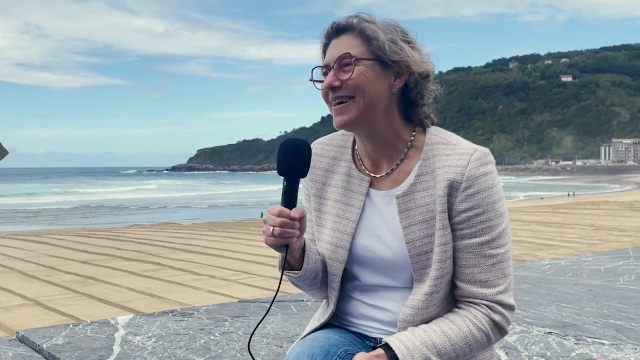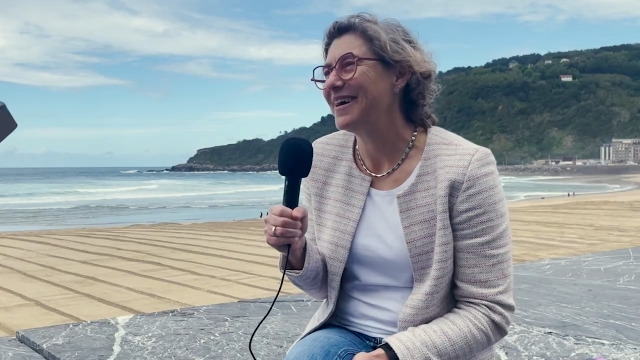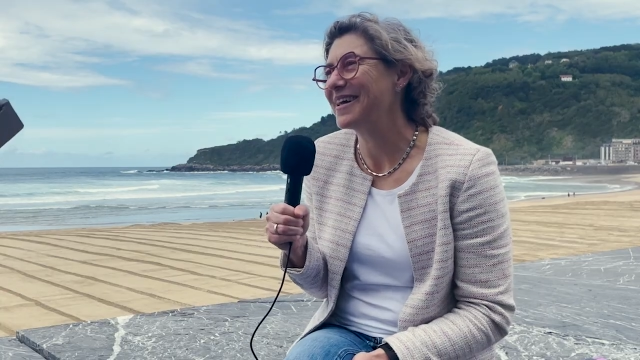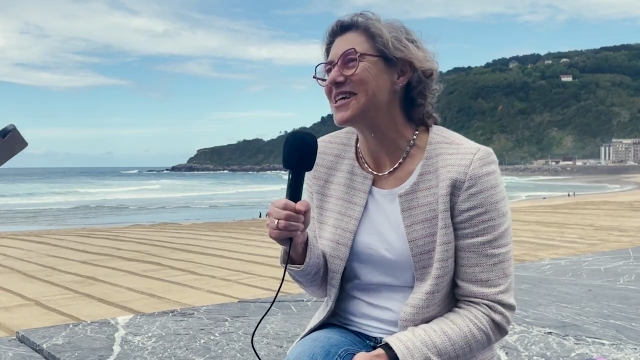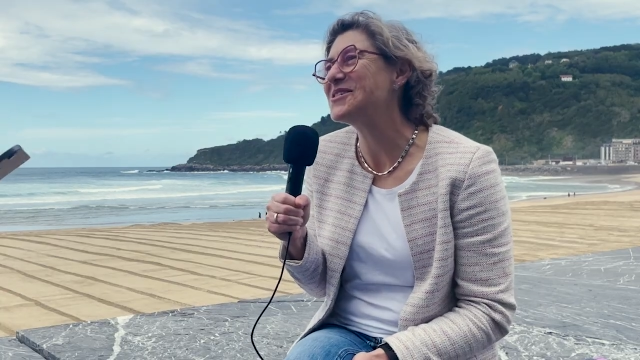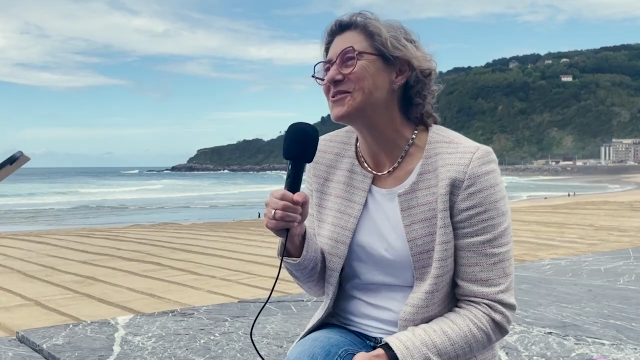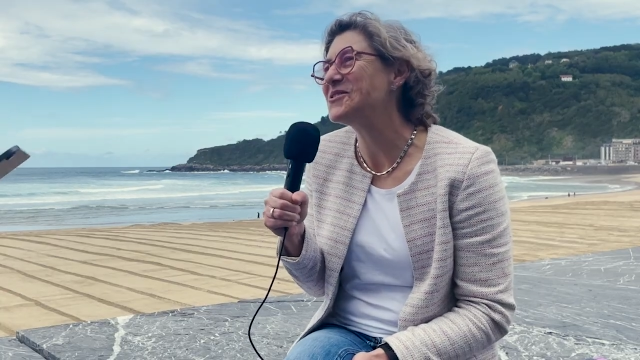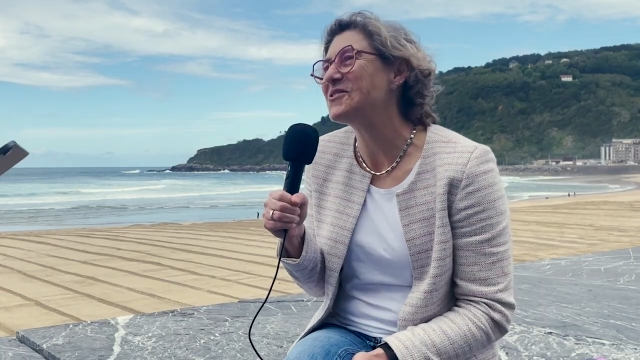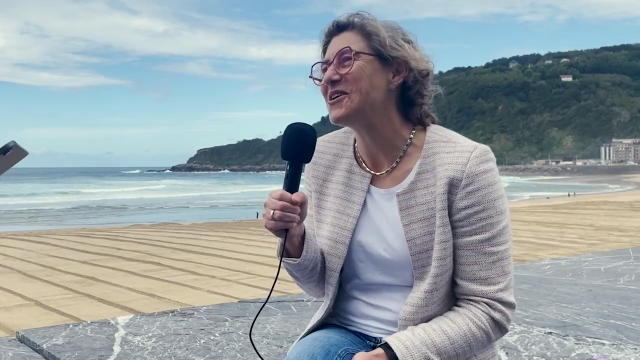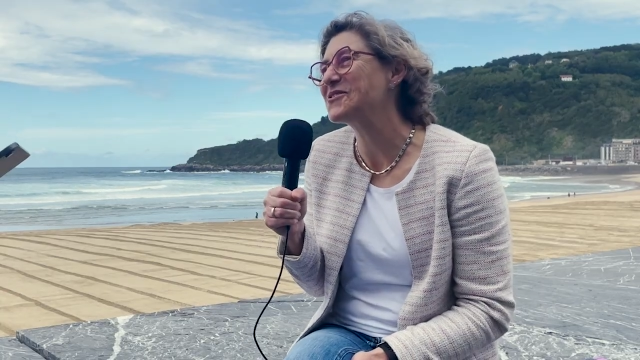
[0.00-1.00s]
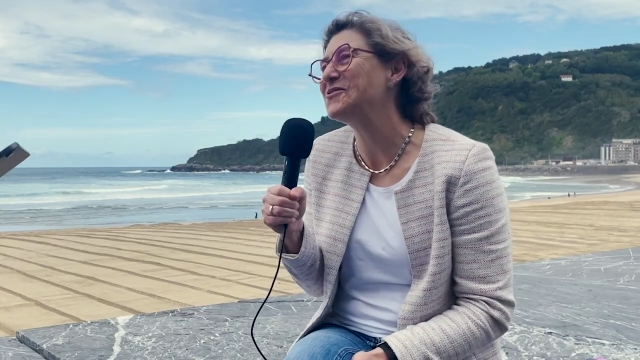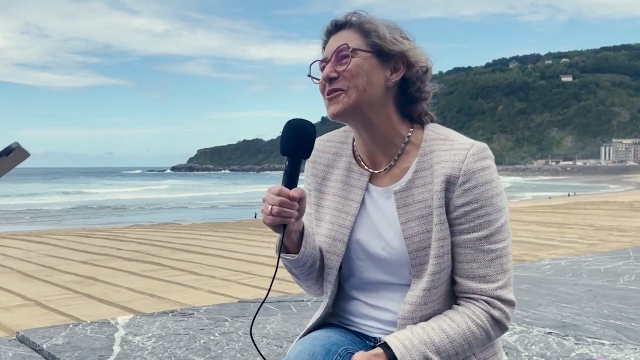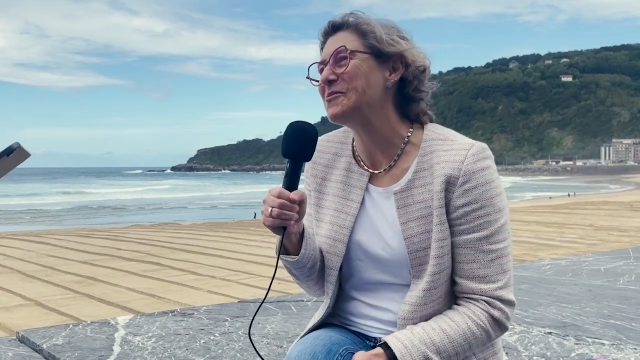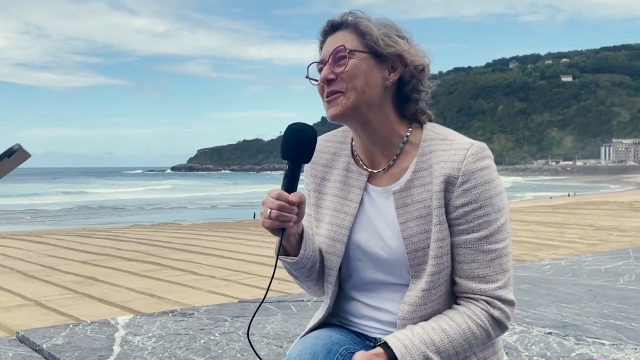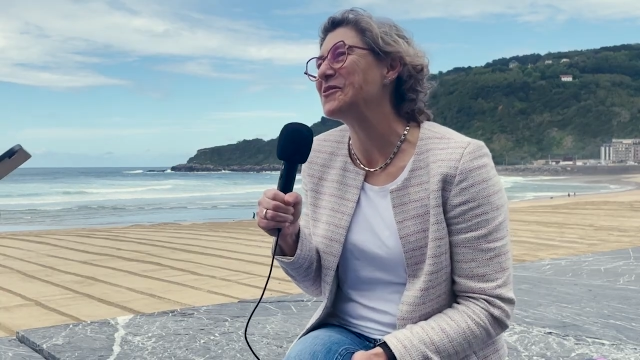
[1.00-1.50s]
I guess you need to ask
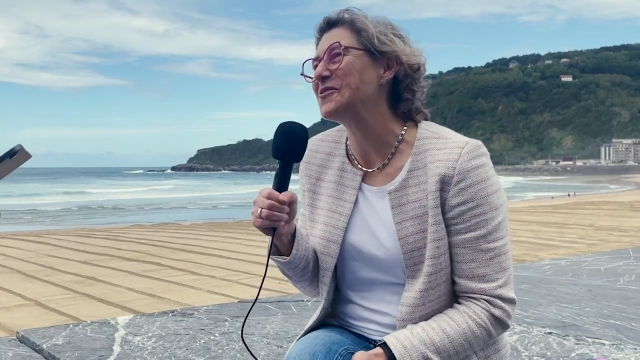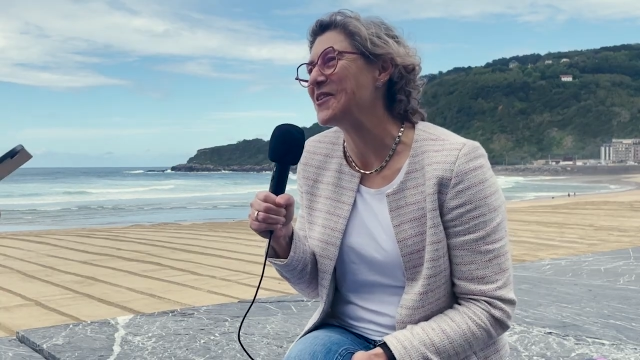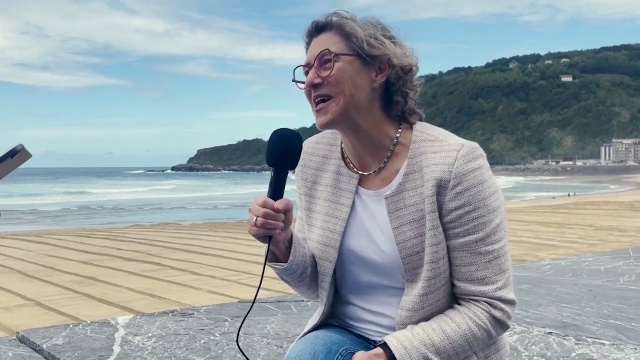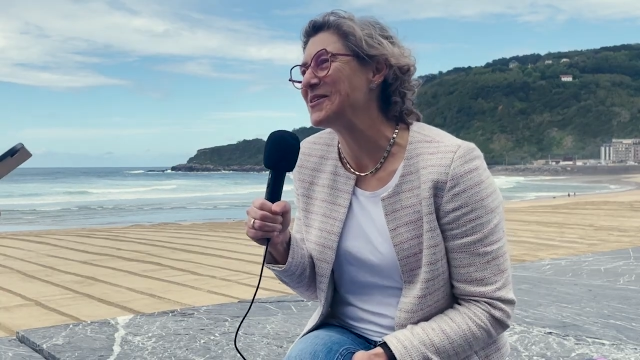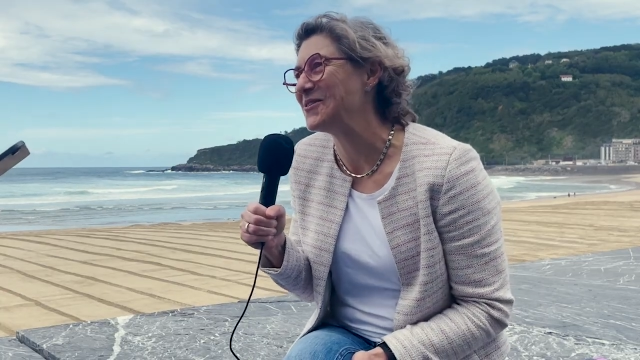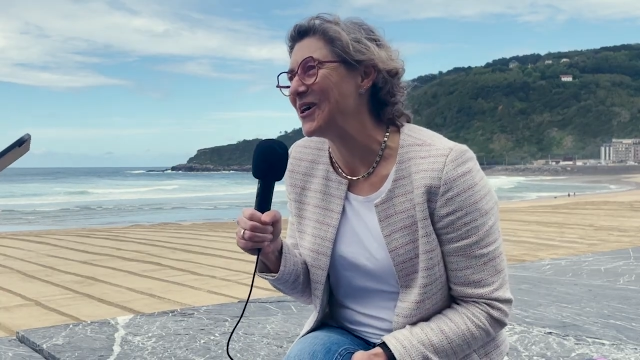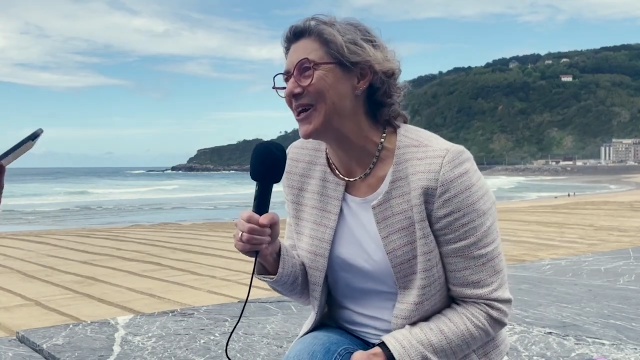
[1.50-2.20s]
Forbion for that.